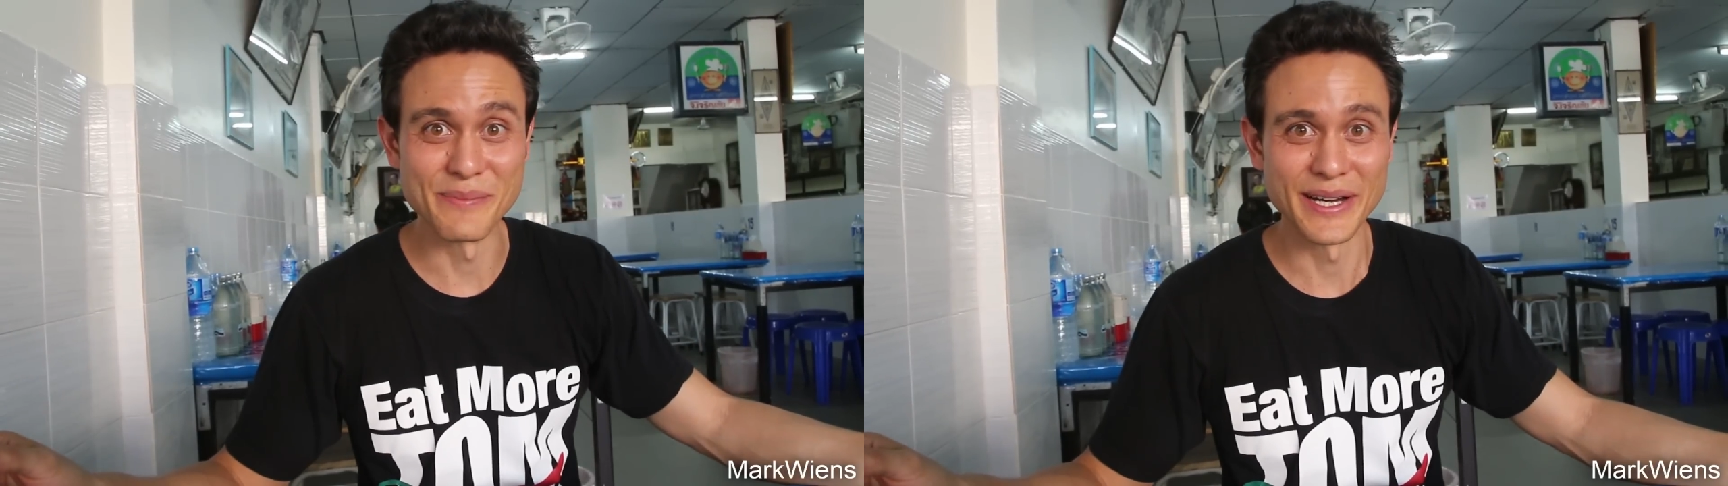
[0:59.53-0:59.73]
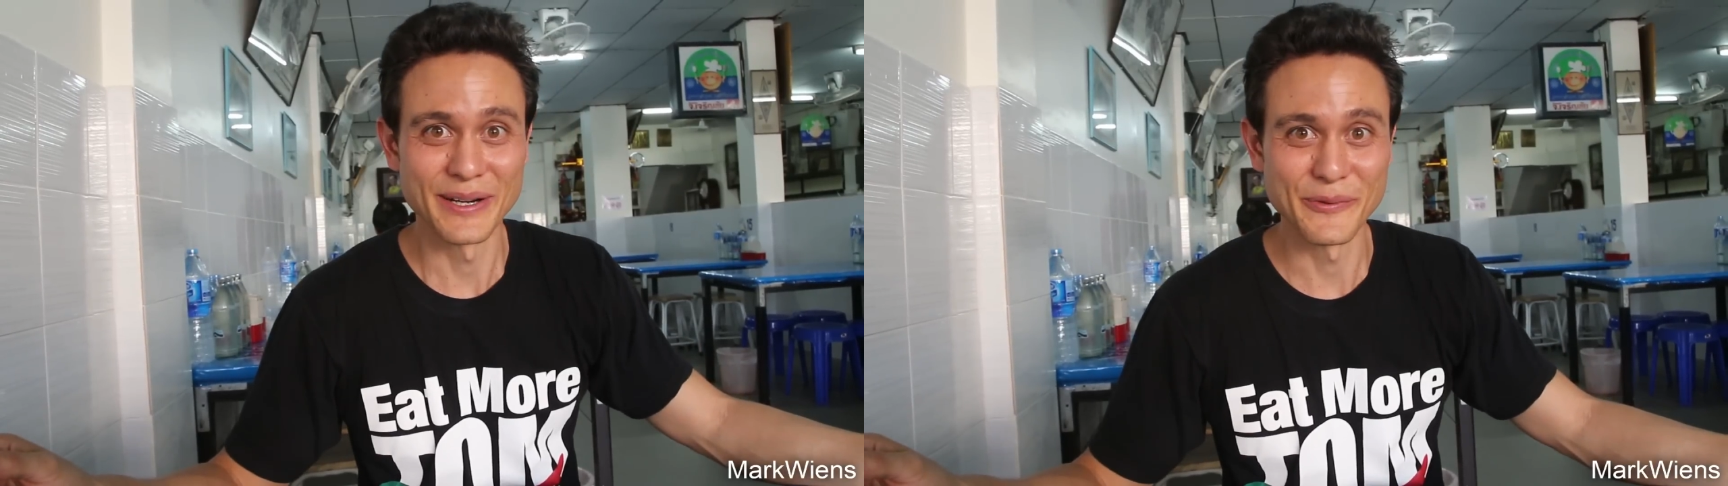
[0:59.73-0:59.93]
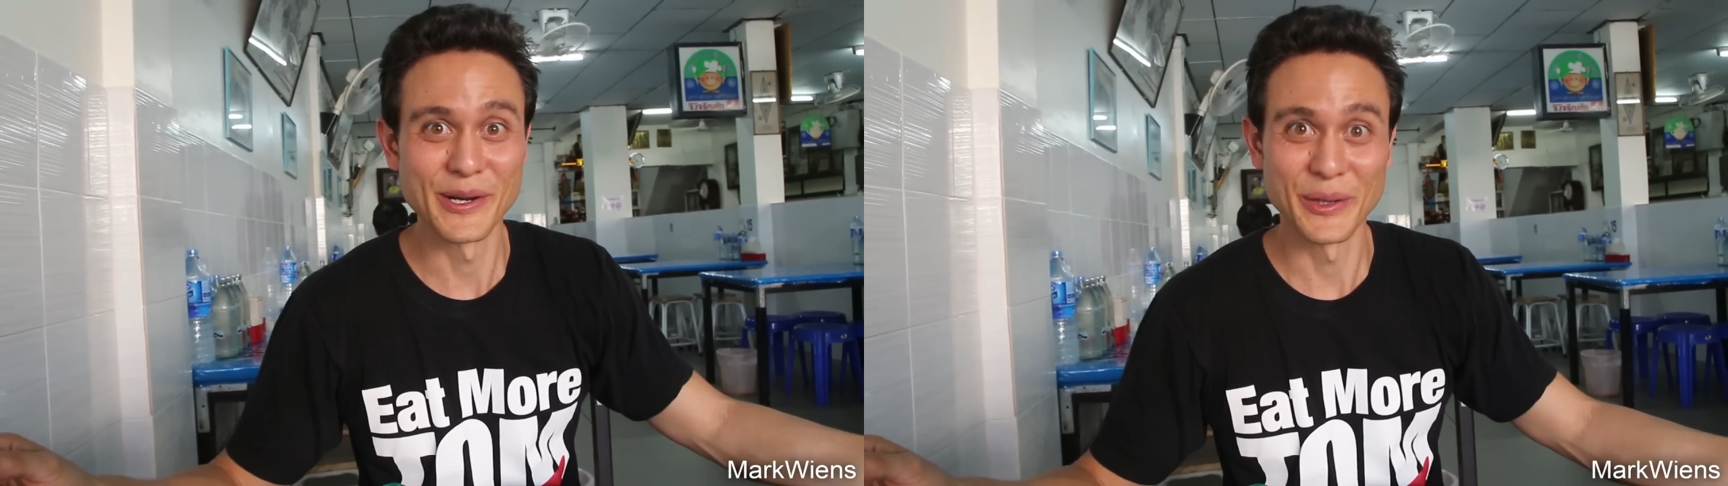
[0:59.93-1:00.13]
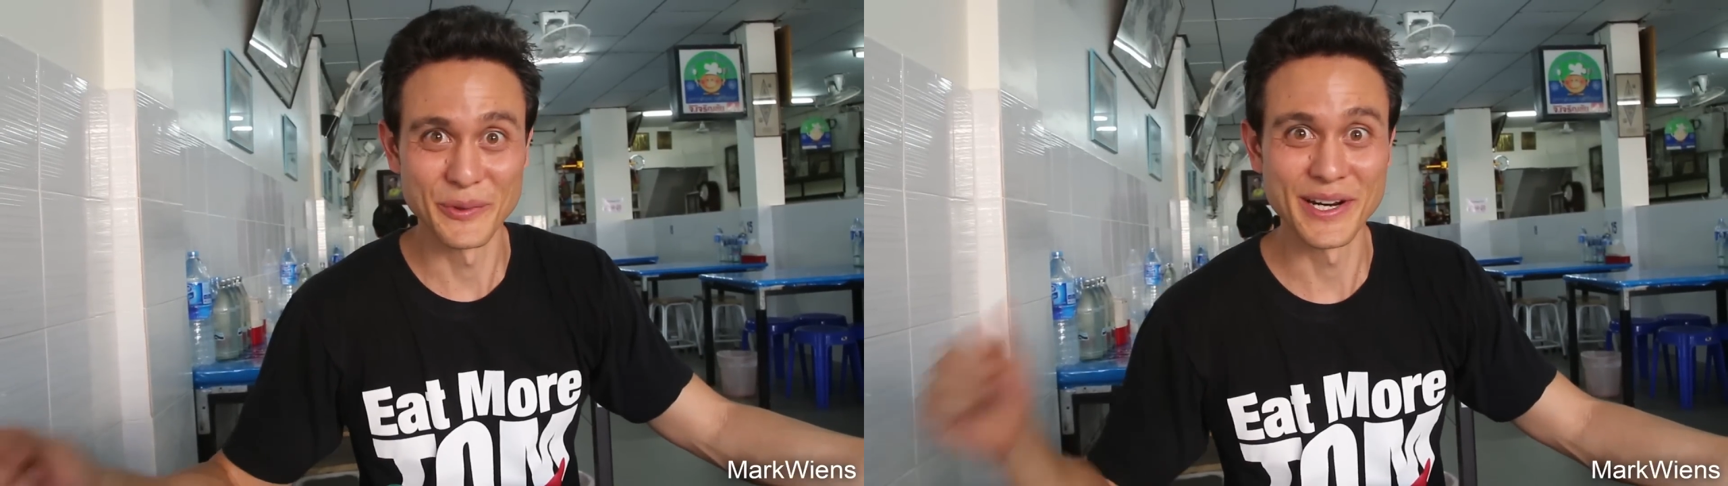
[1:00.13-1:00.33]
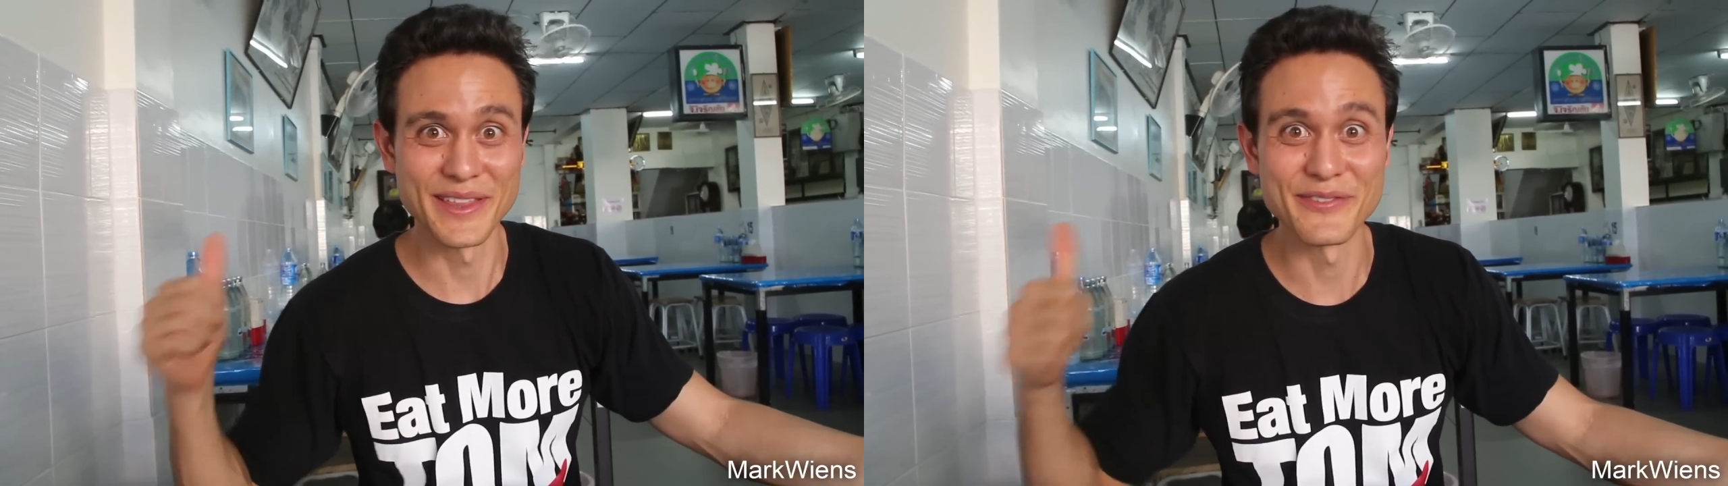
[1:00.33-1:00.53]
but we are
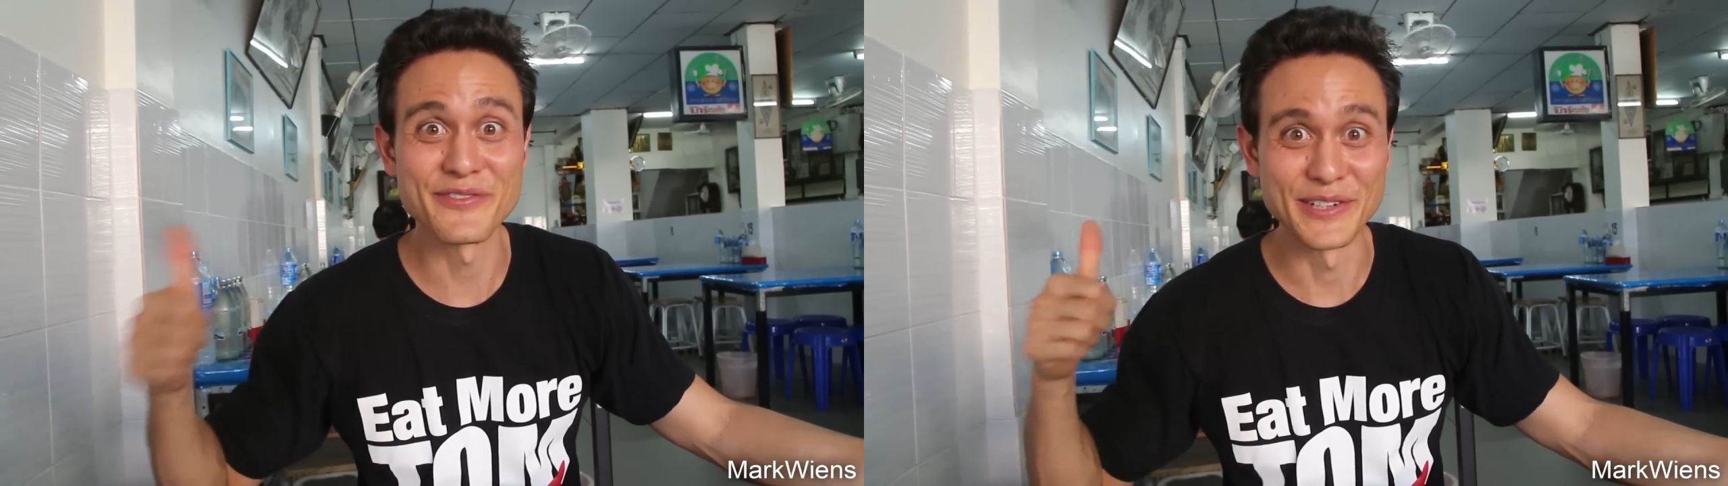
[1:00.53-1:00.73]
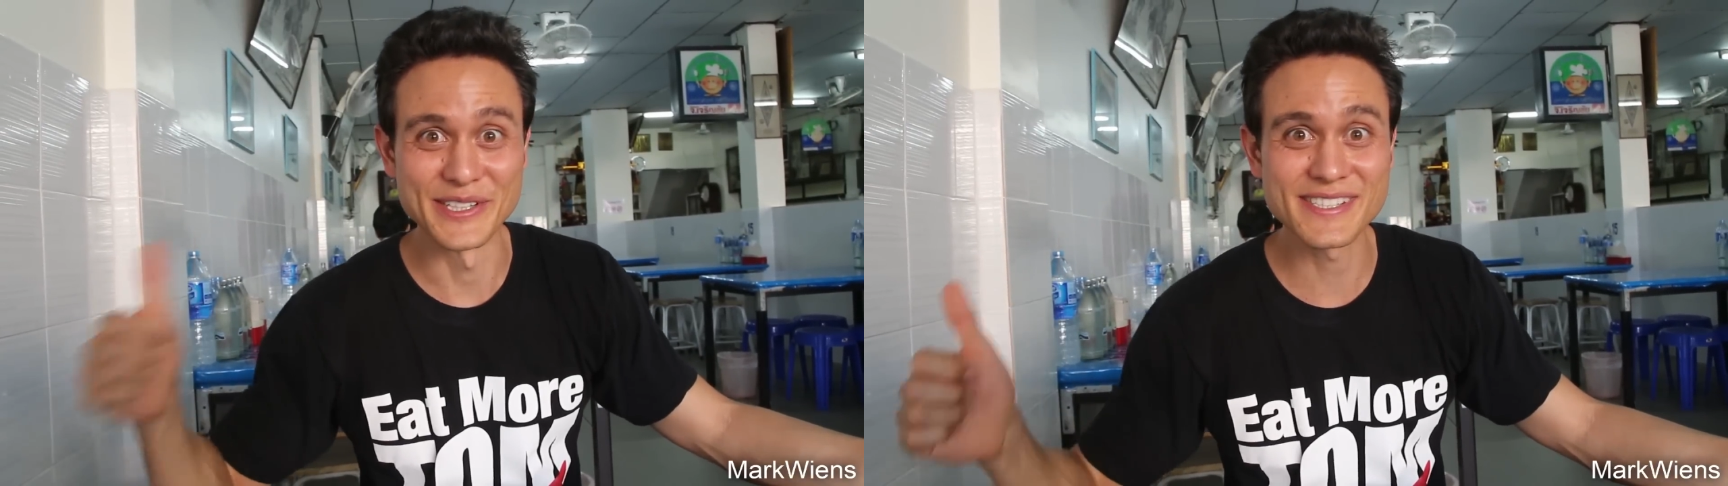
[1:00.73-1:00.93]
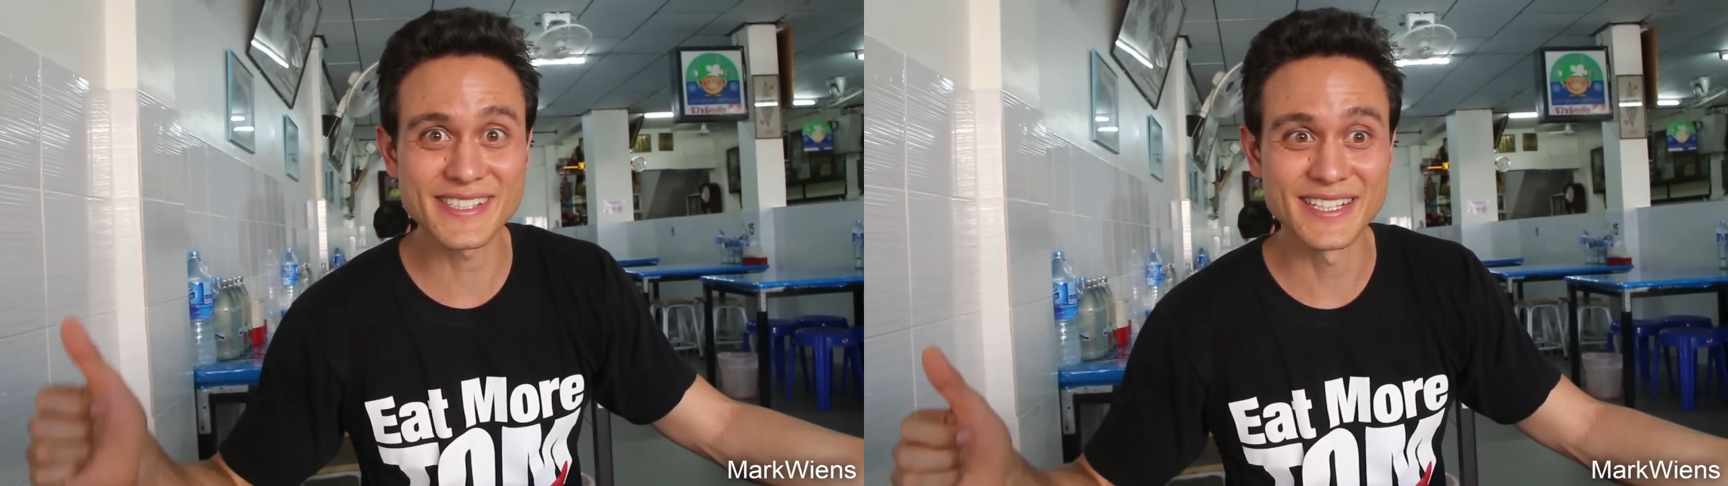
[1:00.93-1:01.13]
one of the first.